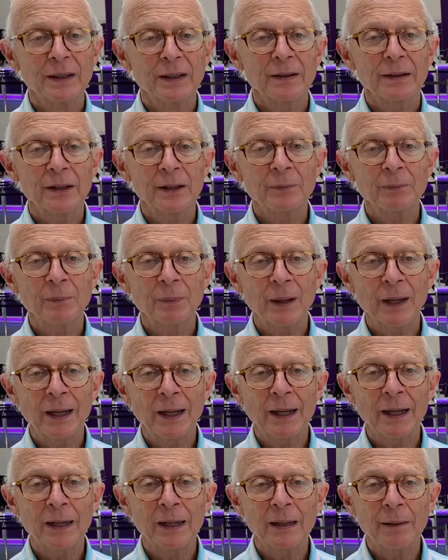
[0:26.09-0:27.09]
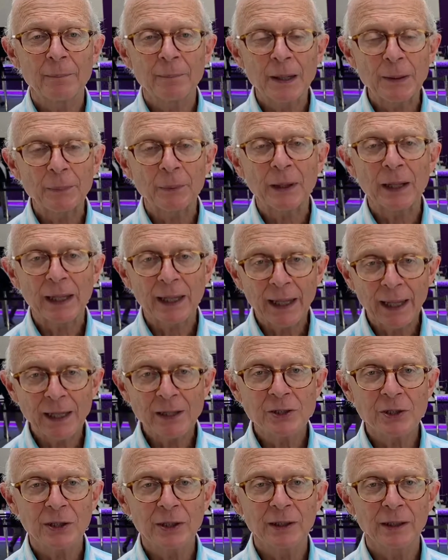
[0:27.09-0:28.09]
that by people
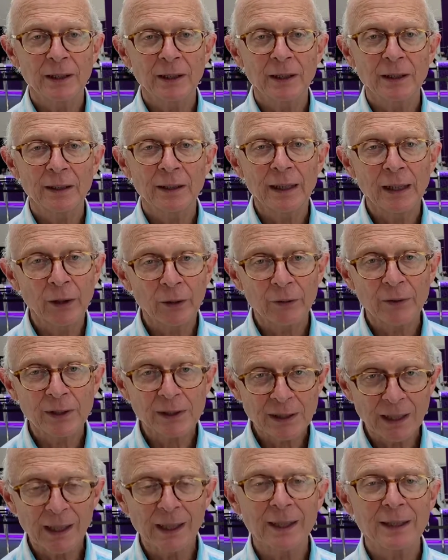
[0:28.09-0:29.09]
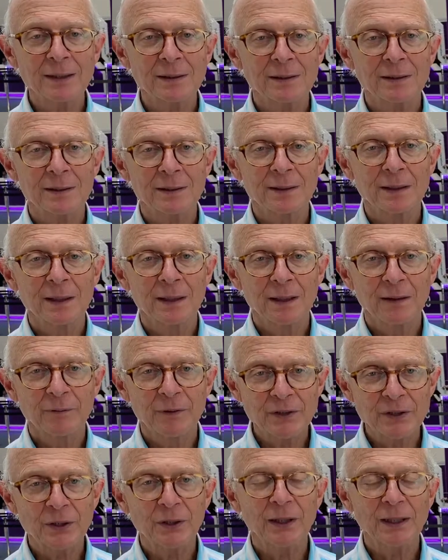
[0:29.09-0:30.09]
engaging in healthy diet,
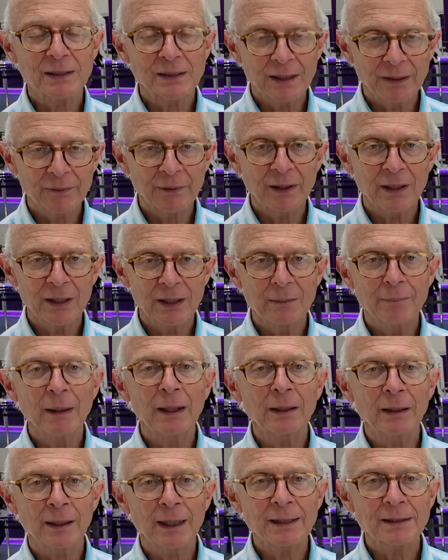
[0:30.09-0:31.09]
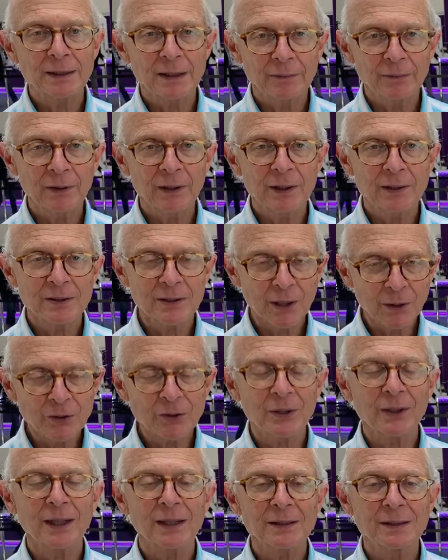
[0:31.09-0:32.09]
physical activity, mental activity,
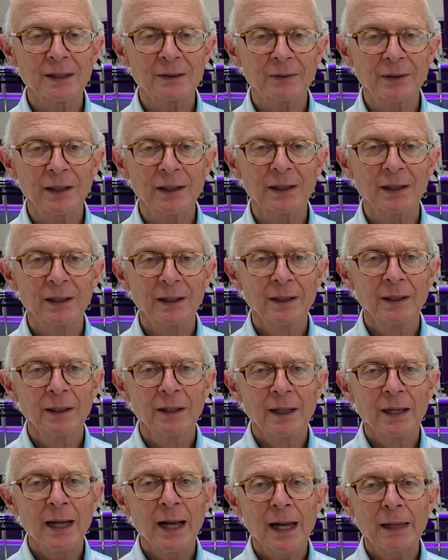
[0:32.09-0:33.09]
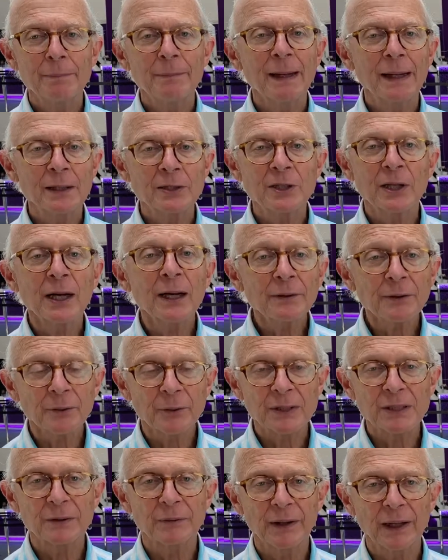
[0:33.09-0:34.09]
social activity, and managing other
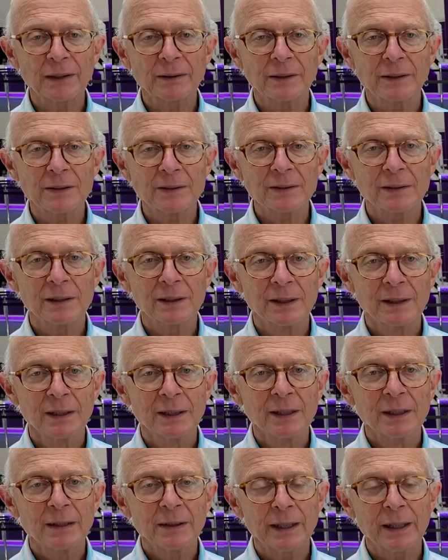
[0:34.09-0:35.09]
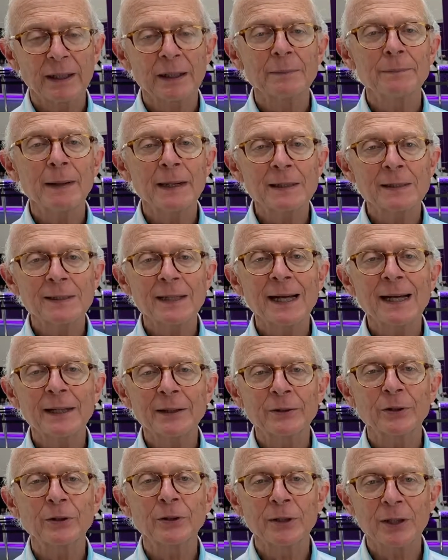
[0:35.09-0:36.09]
risk factors, they can maintain
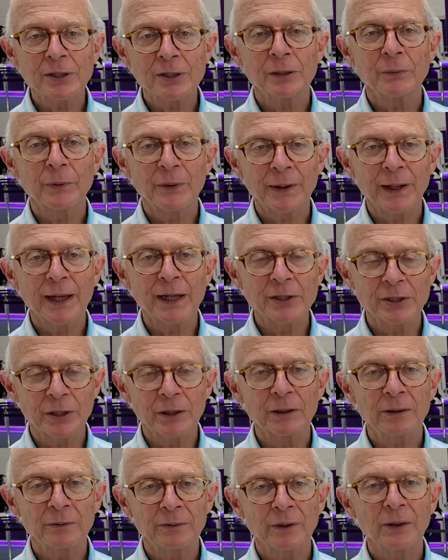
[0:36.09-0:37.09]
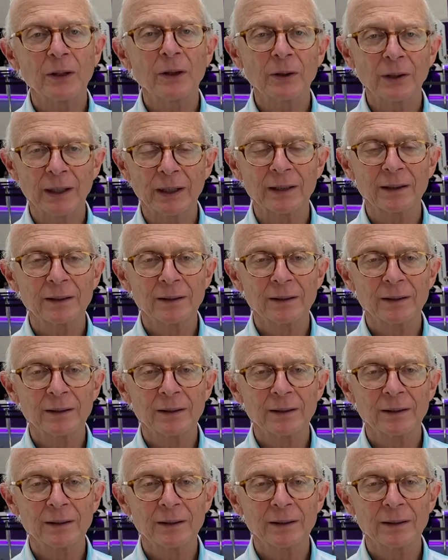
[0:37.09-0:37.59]
cognition with aging for longer.